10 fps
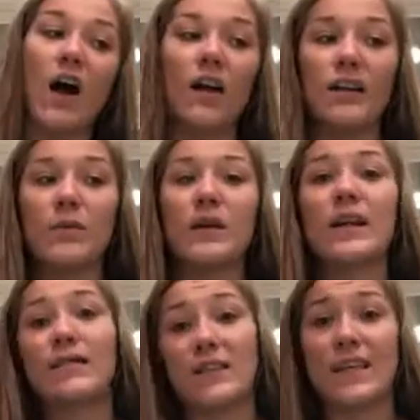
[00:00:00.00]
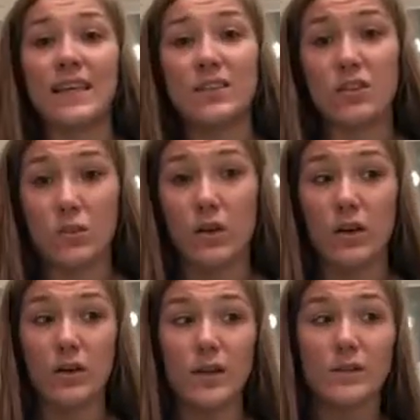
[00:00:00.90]
Hollywood of the Eastern
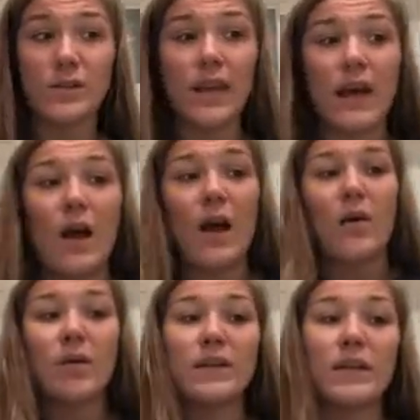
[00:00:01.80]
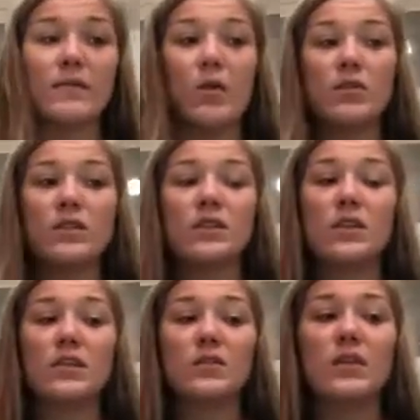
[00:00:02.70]
world. With their
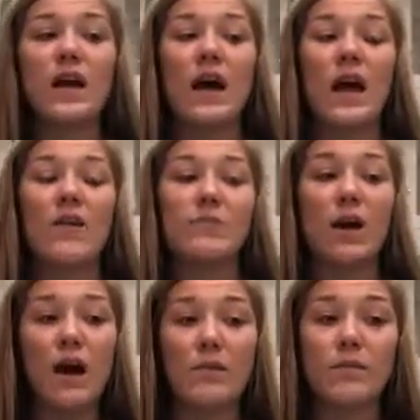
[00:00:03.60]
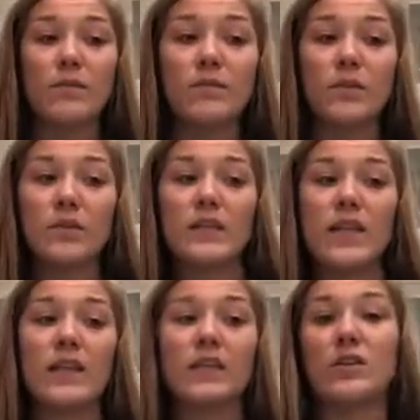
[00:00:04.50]
multitudes of pop
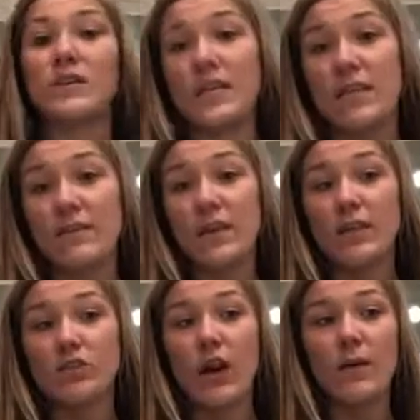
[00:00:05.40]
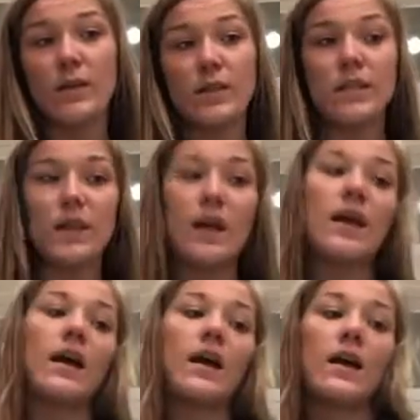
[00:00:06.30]
music, TV dramas,
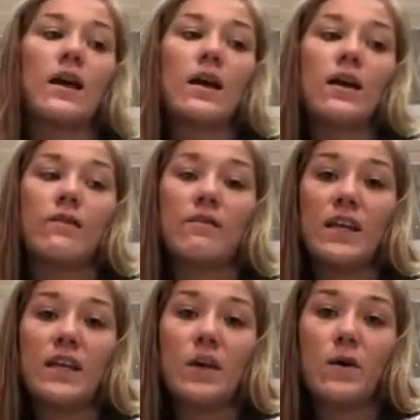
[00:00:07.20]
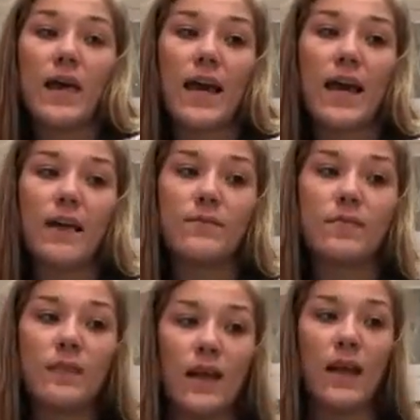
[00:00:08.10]
video
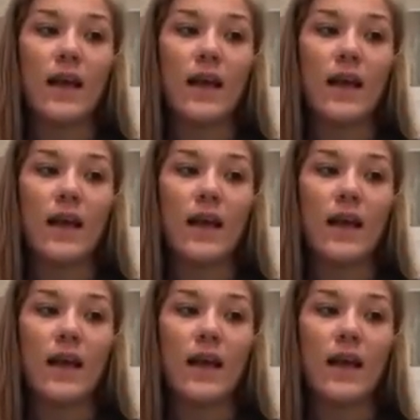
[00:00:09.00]
games,